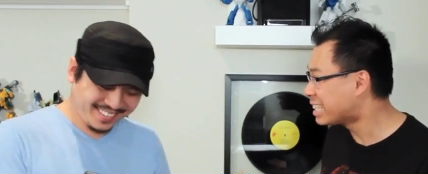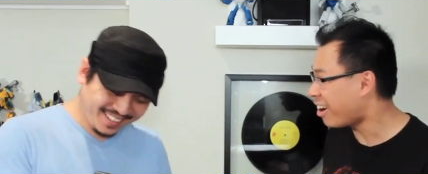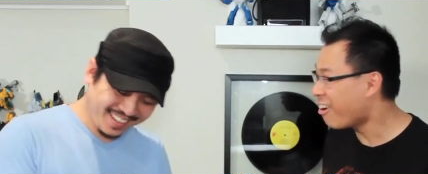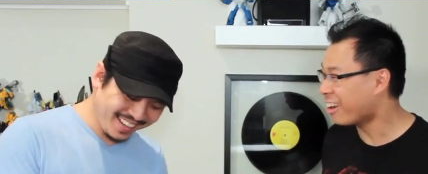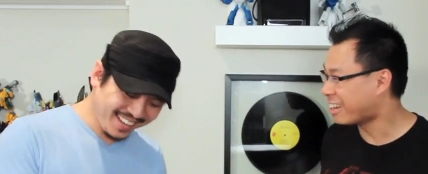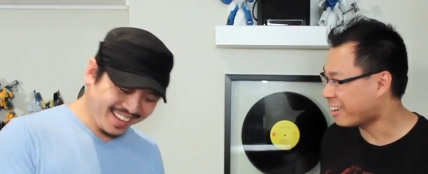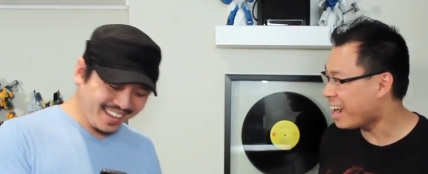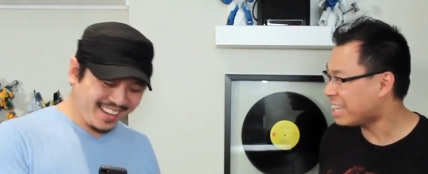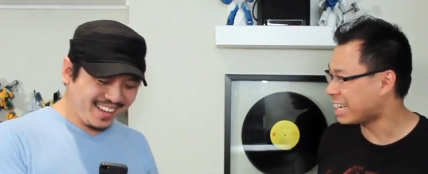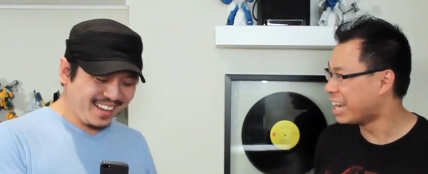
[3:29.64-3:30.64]
Speaker 1: oh,
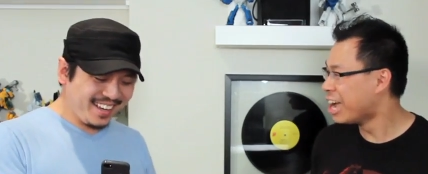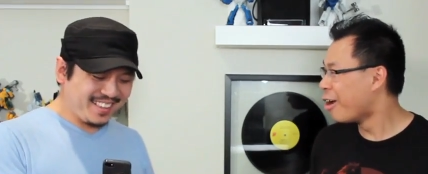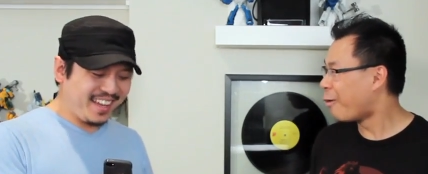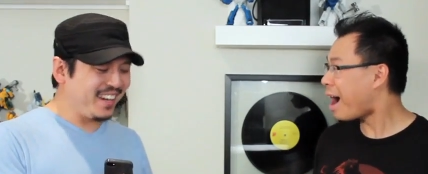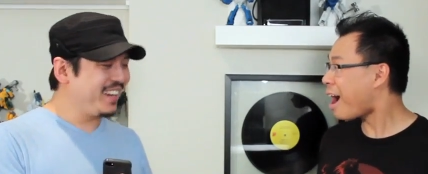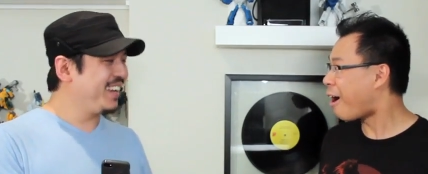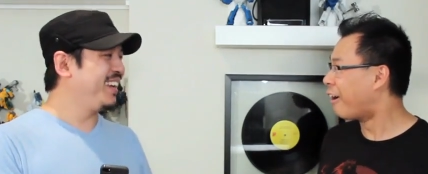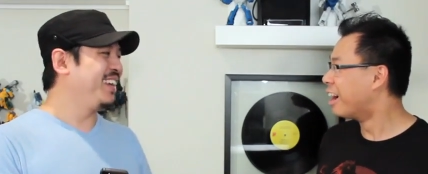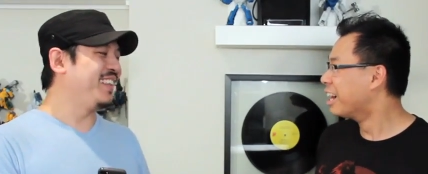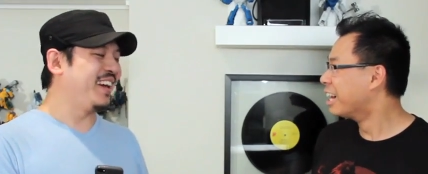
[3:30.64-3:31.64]
crazy!
Speaker 2: That,
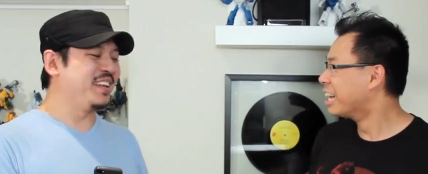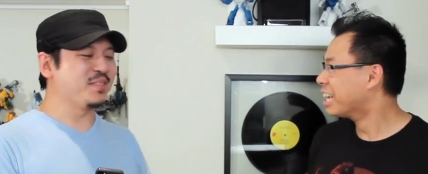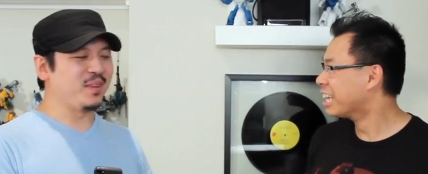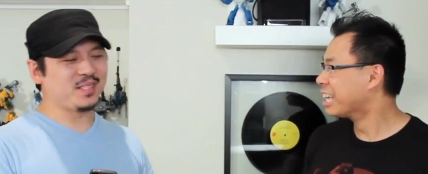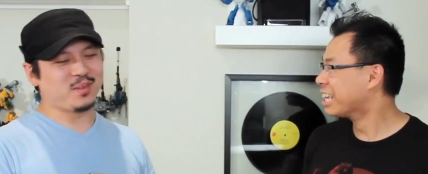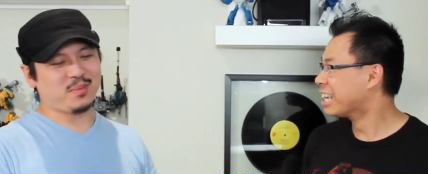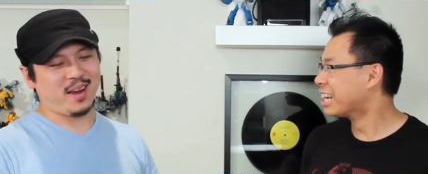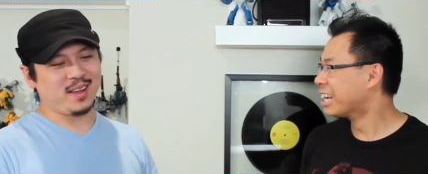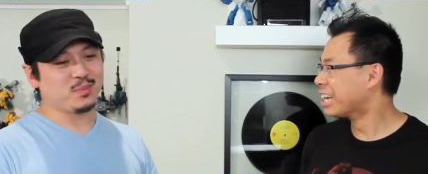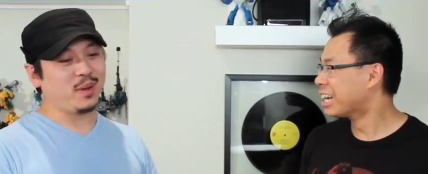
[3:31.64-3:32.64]
wow! That is my
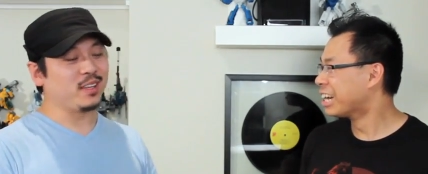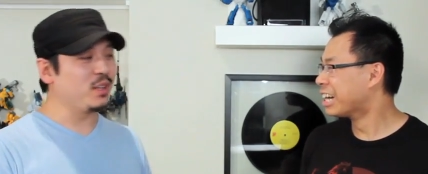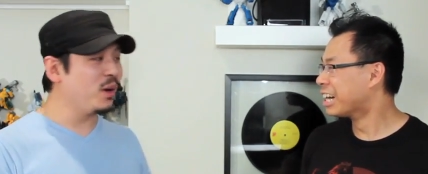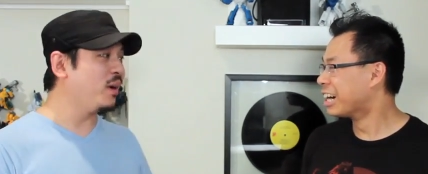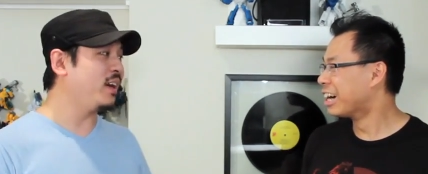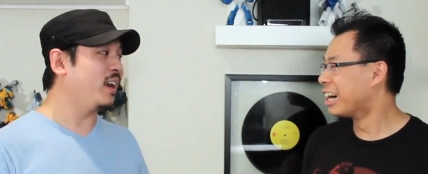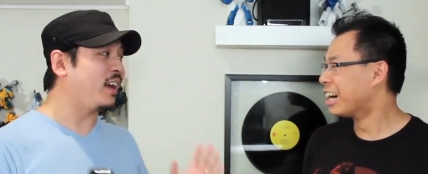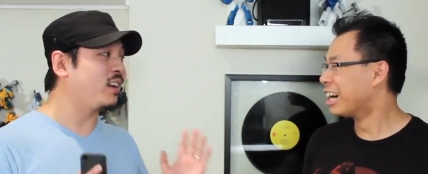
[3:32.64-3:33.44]
surprise. But you know what? I